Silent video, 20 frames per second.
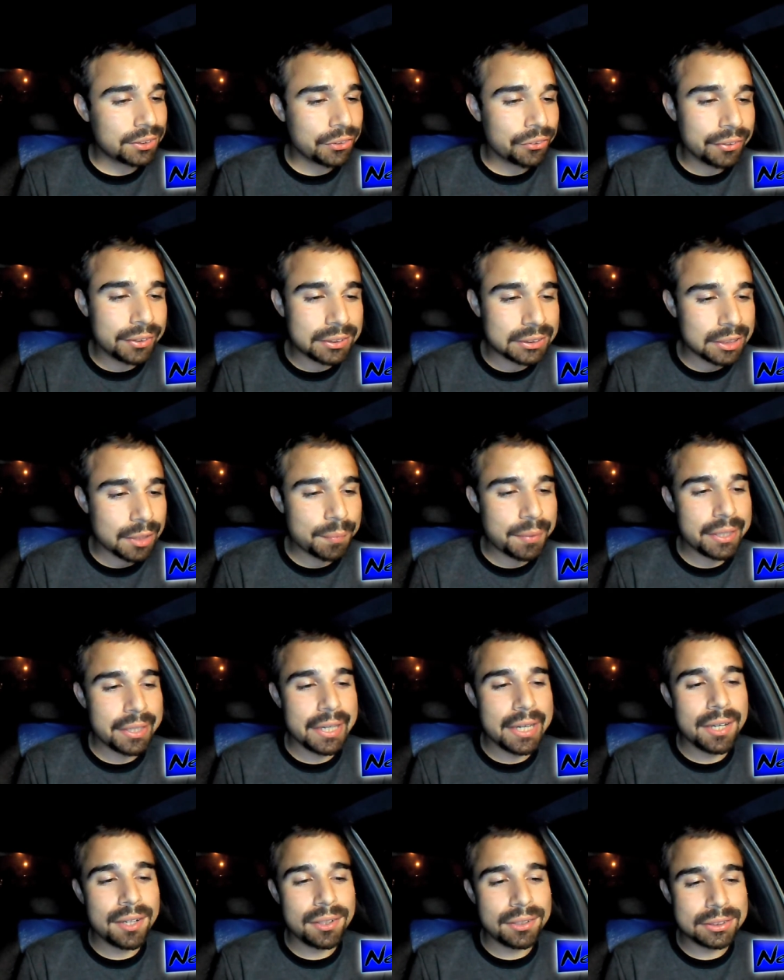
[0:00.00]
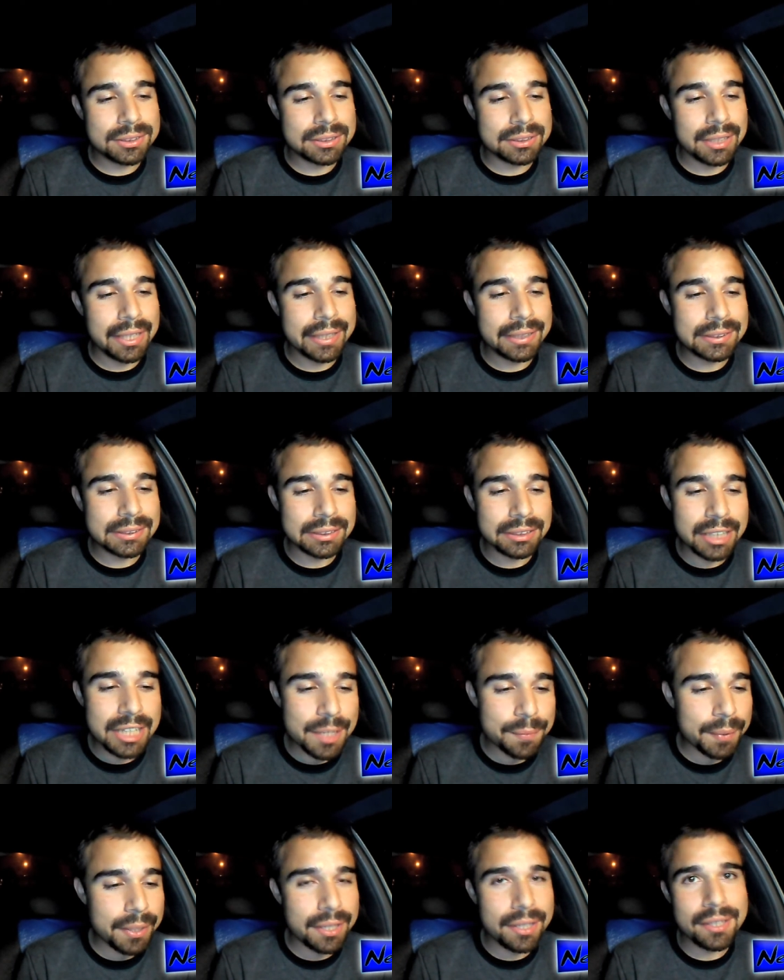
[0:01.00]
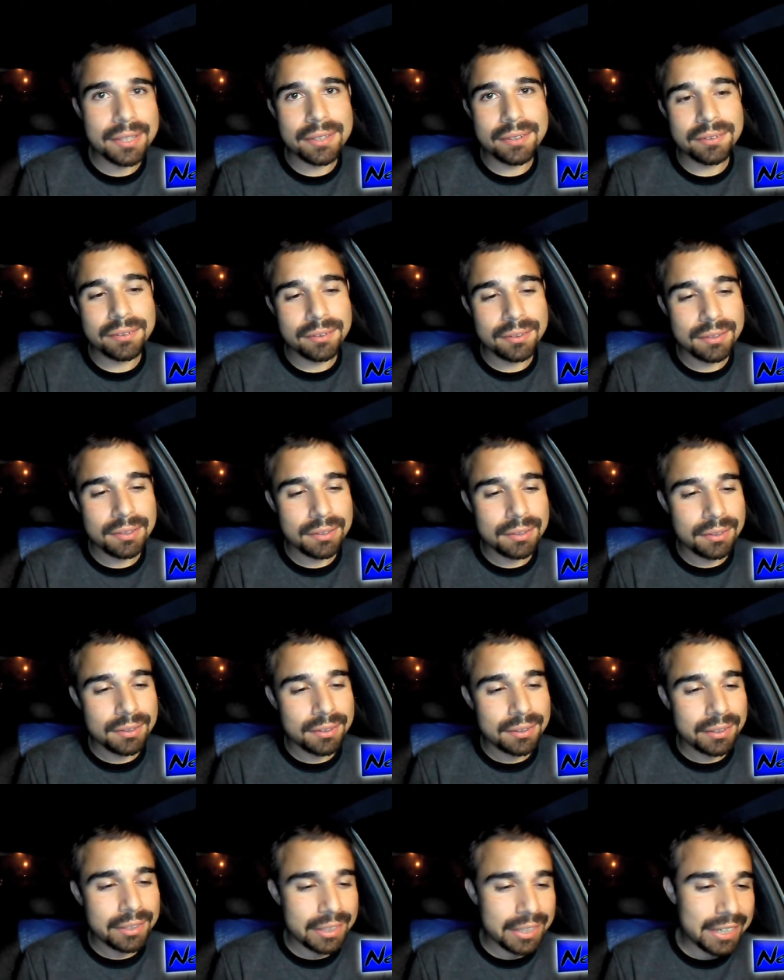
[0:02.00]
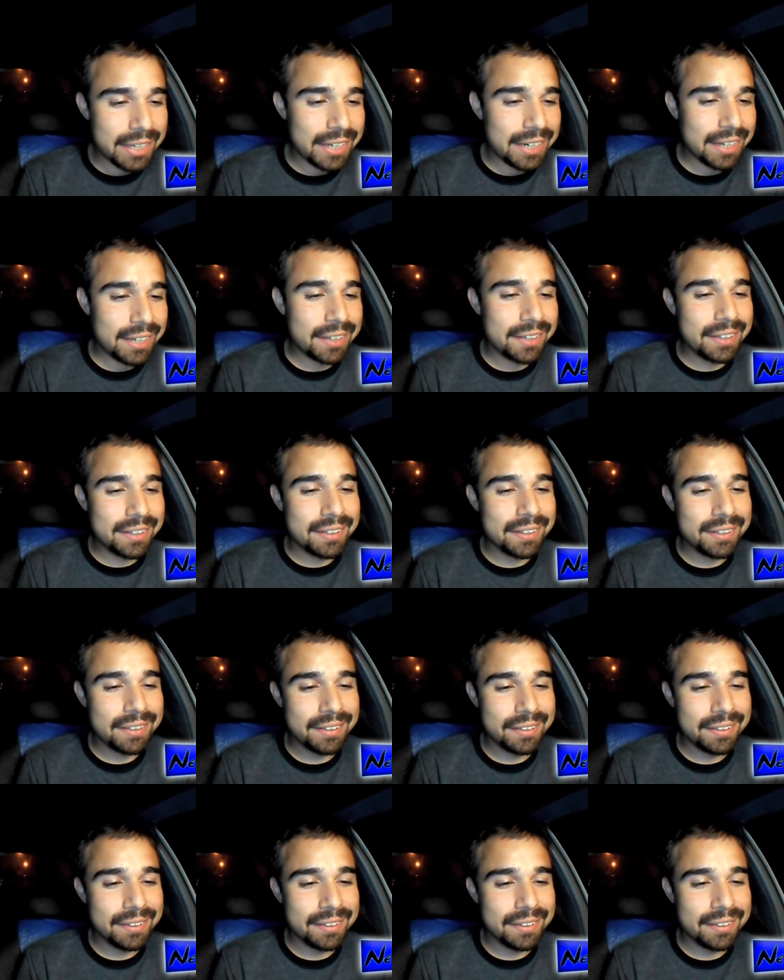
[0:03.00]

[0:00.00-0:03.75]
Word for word: doing something else like sleeping, eating,